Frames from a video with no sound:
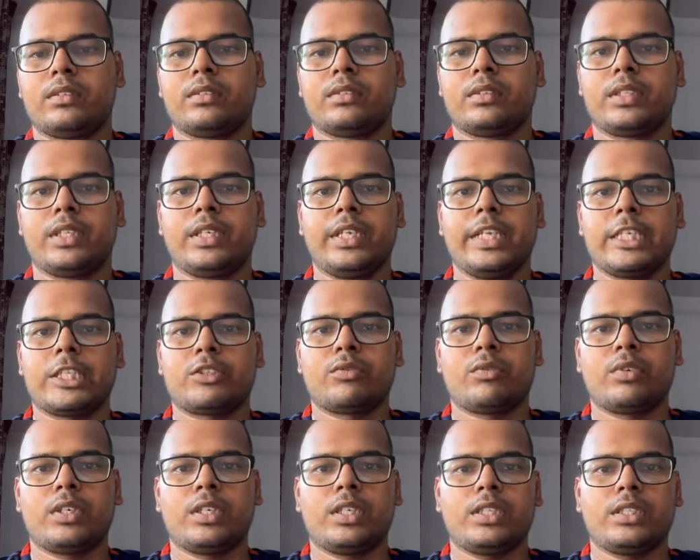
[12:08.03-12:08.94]
The next
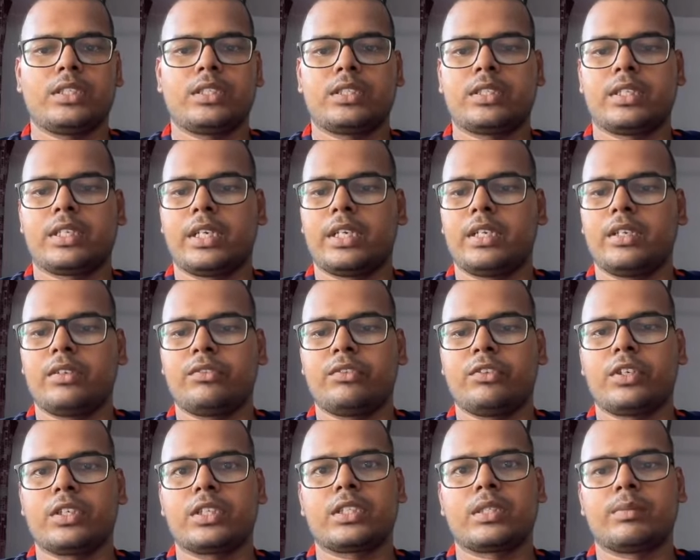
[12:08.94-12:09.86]
was random
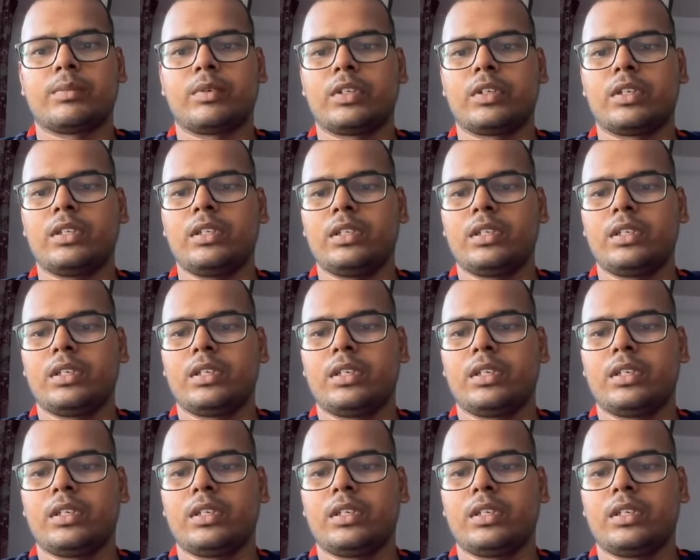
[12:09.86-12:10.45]
forest model.